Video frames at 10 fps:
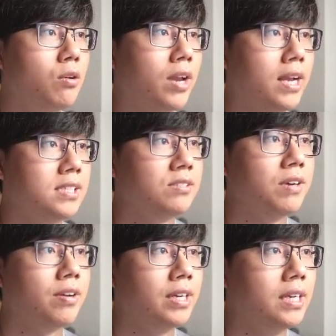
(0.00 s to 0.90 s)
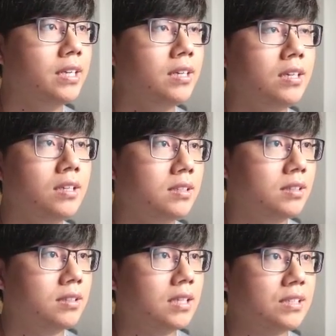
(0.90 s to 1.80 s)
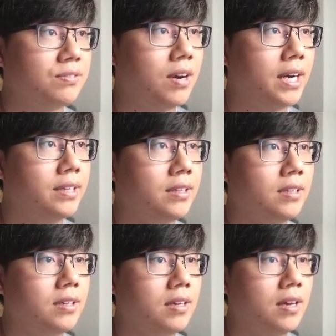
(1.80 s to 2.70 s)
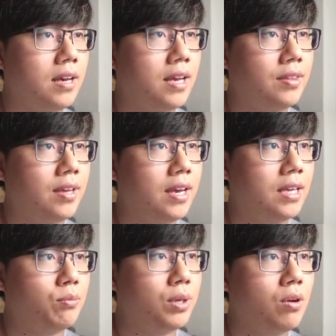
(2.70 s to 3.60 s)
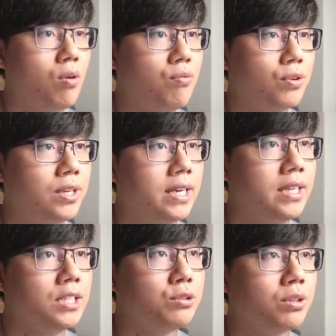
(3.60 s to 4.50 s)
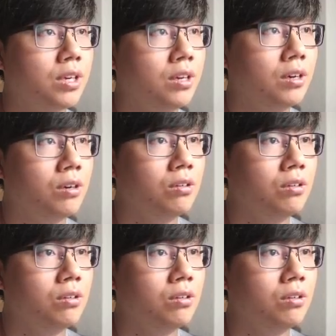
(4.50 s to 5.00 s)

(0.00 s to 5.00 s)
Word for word: this is very good. That's fine. And then we go for the initial kill